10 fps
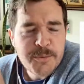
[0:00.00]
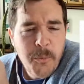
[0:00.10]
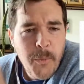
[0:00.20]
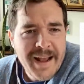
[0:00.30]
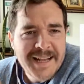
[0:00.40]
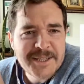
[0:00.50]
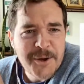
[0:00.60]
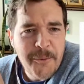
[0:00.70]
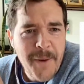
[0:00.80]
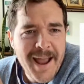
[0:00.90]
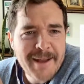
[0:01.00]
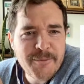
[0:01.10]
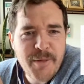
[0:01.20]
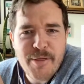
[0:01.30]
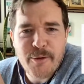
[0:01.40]
weeks away from
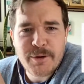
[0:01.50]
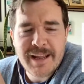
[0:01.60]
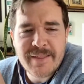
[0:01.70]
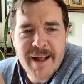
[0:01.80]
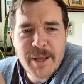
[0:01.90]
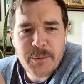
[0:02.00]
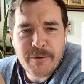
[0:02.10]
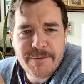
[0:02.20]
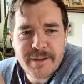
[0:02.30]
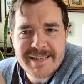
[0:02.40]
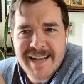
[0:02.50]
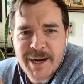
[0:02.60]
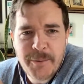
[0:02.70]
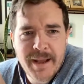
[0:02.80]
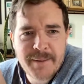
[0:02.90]
the 13th annual Philly Tech
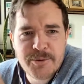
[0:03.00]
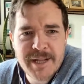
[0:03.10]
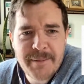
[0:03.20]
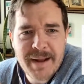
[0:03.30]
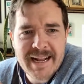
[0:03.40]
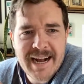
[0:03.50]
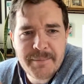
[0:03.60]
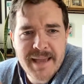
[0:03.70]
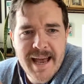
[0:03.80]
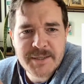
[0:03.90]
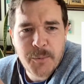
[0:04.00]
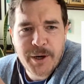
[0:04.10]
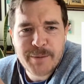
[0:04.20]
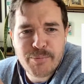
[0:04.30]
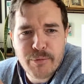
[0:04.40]
Week presented by Comcast. We're going
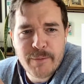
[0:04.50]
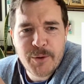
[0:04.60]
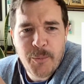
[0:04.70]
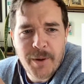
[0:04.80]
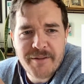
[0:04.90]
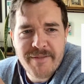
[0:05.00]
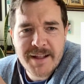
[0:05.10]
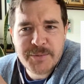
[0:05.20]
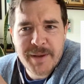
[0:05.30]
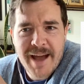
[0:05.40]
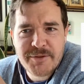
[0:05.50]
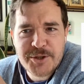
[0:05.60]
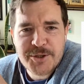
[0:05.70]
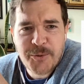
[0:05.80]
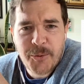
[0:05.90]
to preview what events we have in
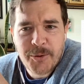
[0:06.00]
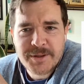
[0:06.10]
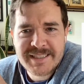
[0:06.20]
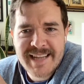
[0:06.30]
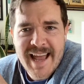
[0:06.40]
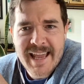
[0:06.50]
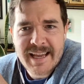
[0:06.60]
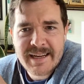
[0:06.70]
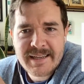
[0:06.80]
store today.